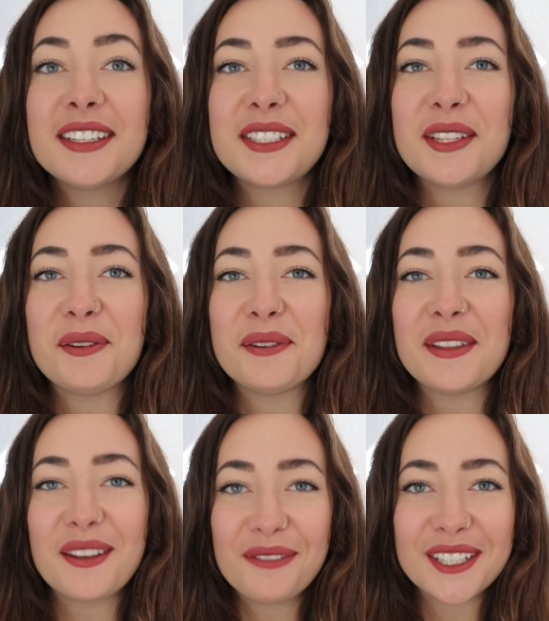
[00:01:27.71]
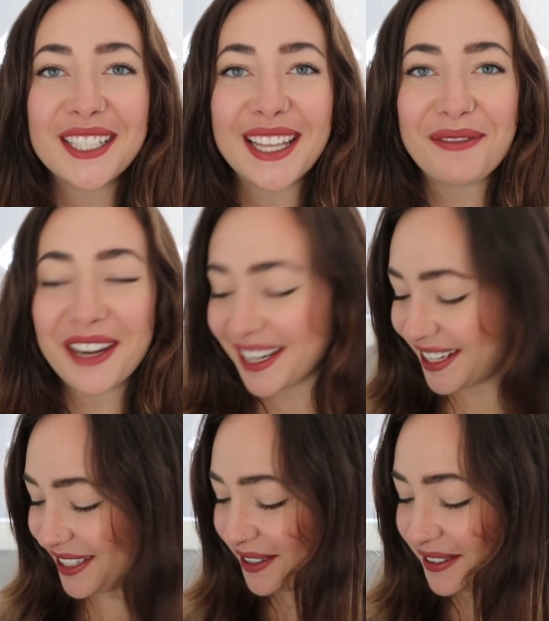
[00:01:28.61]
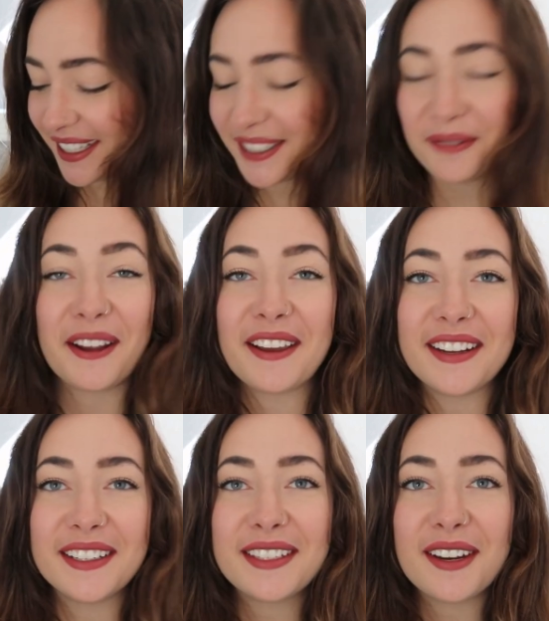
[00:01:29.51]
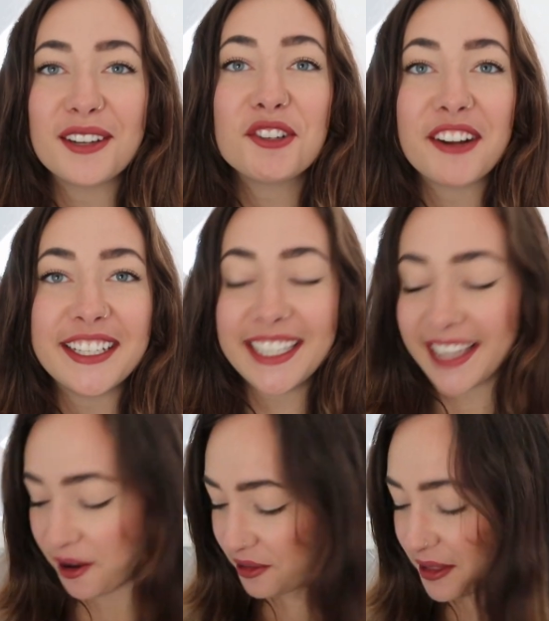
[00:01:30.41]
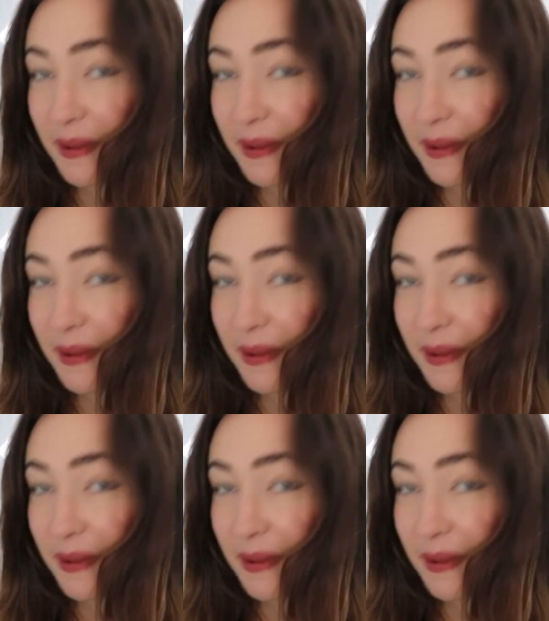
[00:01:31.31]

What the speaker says: So the first thing we're gonna do is we're gonna start tracing out the